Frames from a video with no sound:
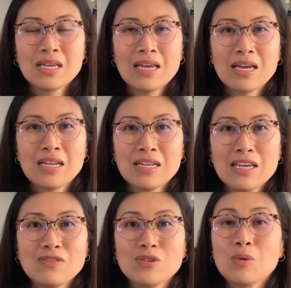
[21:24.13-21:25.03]
And
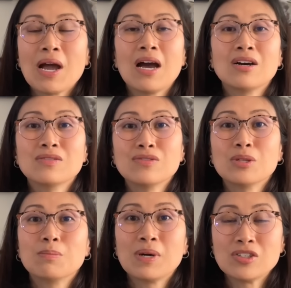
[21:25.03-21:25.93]
if you have
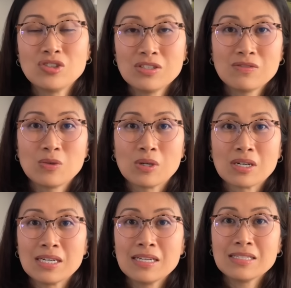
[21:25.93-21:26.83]
the budget for
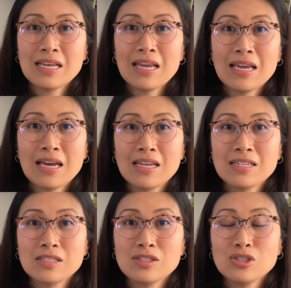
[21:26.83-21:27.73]
it
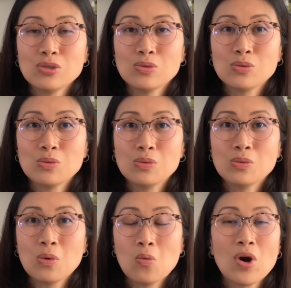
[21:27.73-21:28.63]
and
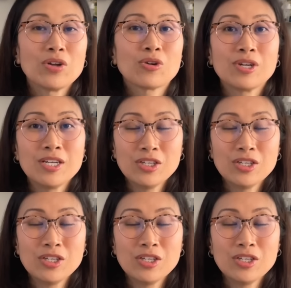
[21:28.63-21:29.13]
you want to